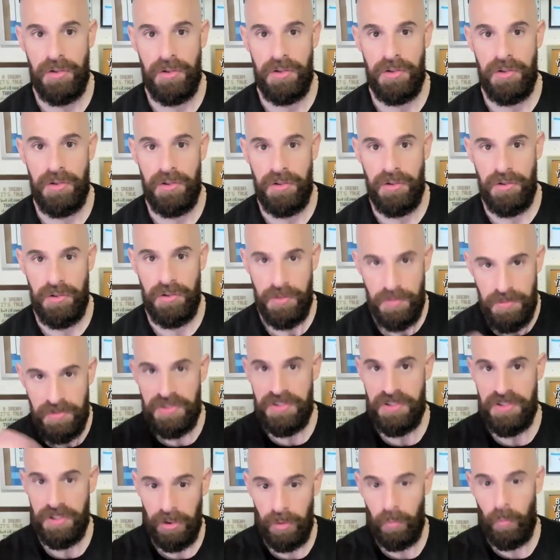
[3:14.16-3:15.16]
You
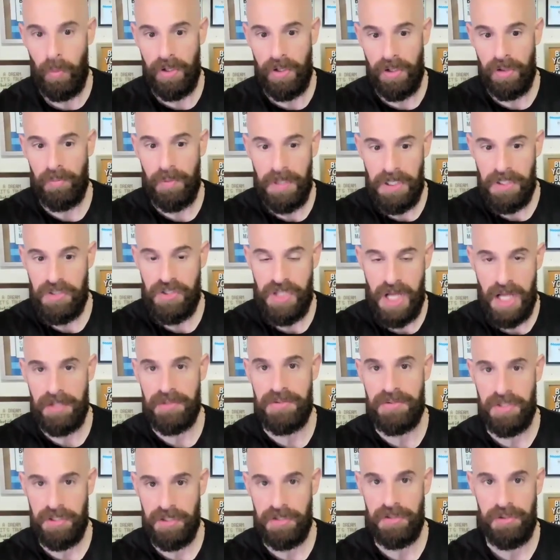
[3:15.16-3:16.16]
still want to reach
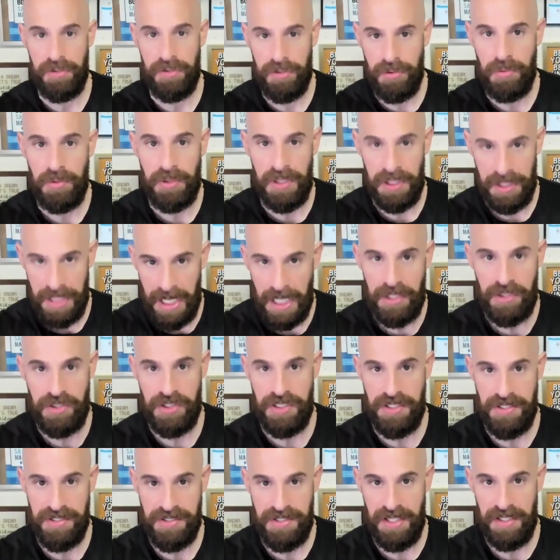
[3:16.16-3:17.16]
out to your new
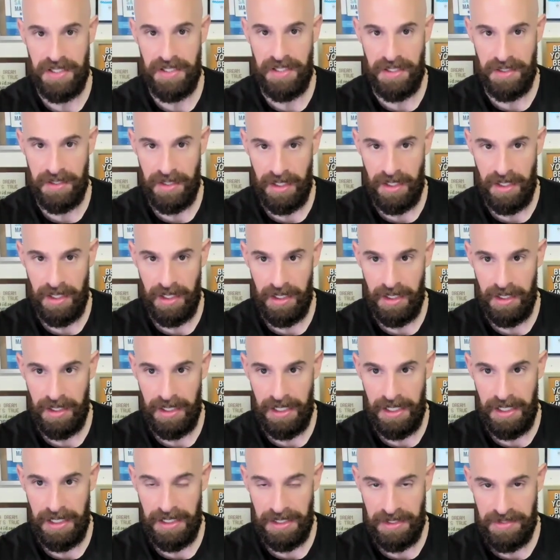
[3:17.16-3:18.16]
connections.
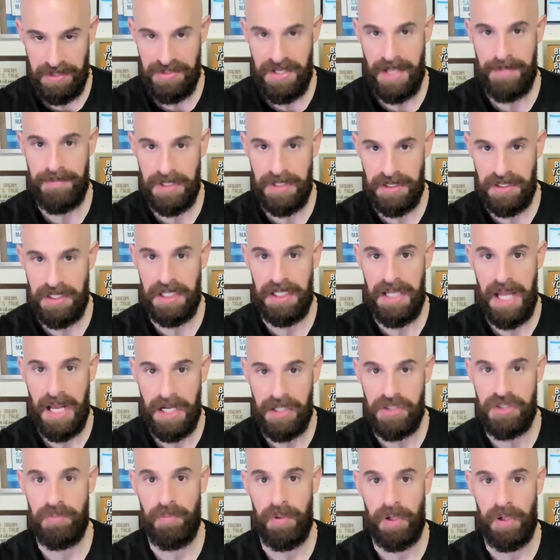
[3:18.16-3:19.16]
An accepted
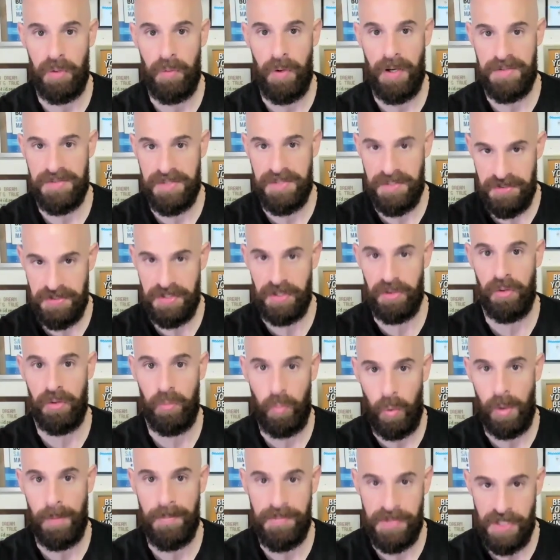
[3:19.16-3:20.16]
connection request is still a
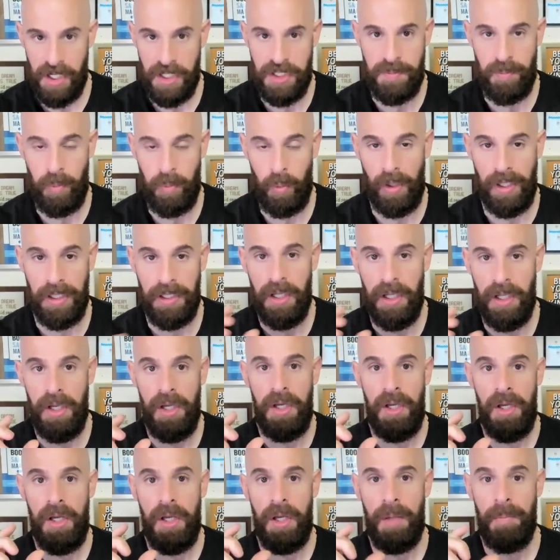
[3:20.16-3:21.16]
warm touch point,
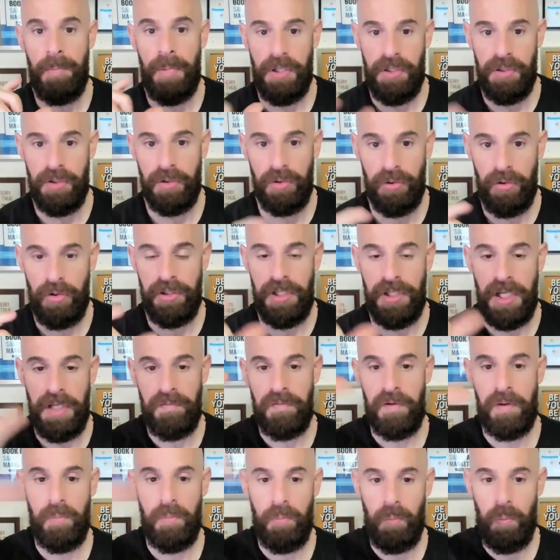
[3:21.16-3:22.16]
but you're looking
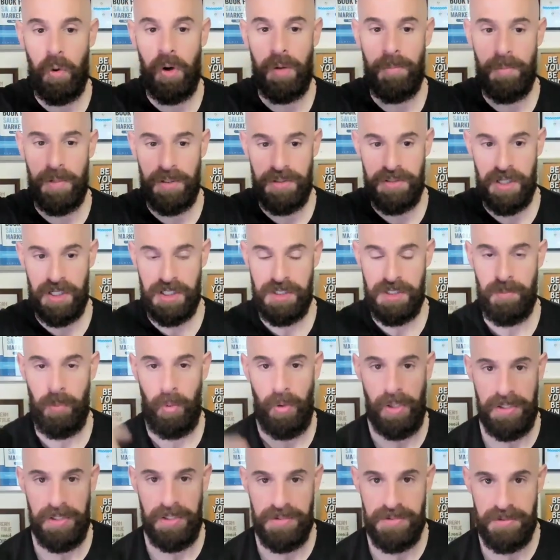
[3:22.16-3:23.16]
for warmer touch
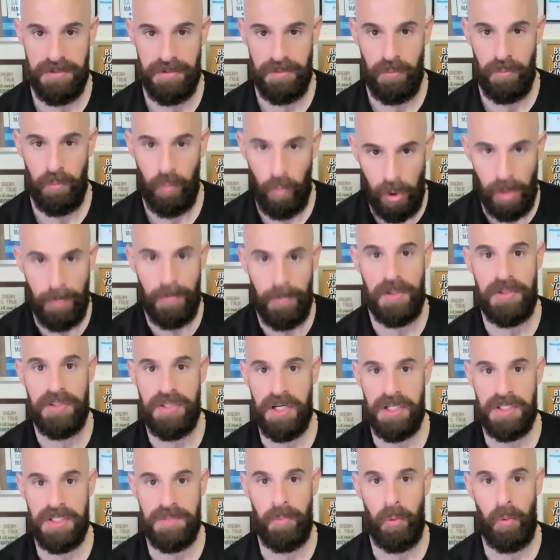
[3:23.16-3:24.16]
points. Warmer
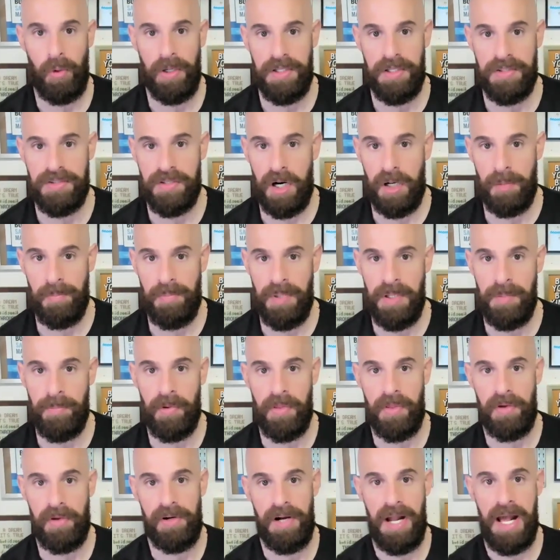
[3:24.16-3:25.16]
touch points are
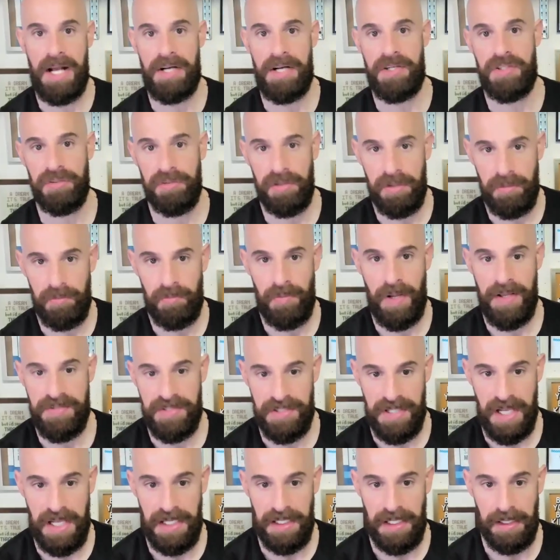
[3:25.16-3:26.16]
people that are actually
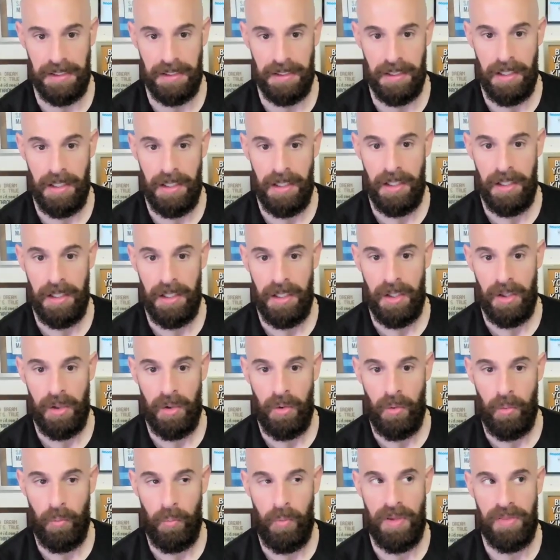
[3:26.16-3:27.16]
resonating
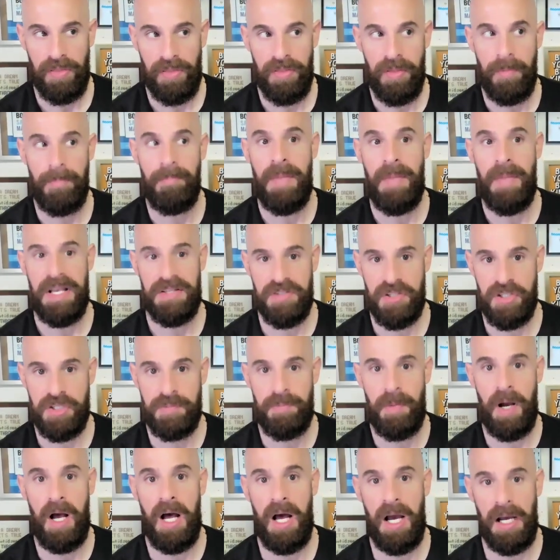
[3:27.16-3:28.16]
with the
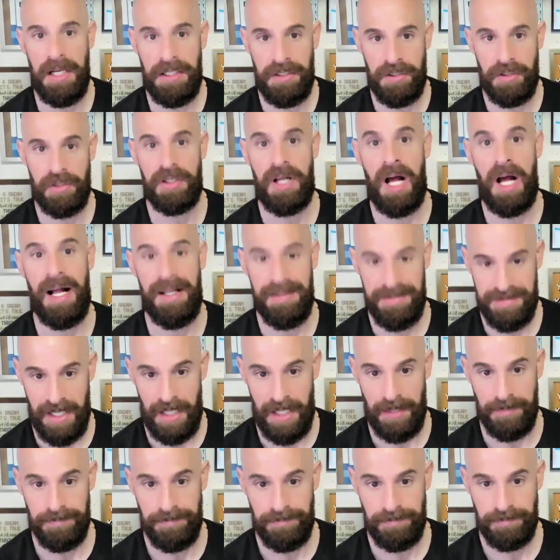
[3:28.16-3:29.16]
message behind your content.